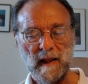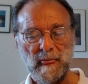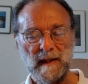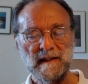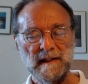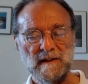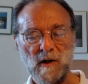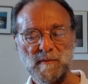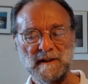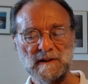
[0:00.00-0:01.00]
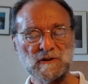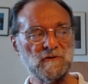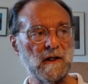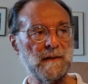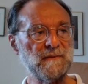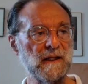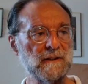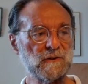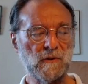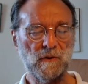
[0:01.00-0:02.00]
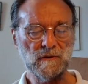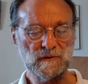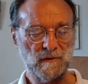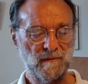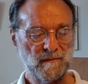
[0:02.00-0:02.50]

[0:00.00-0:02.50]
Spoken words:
that need not be described as causal.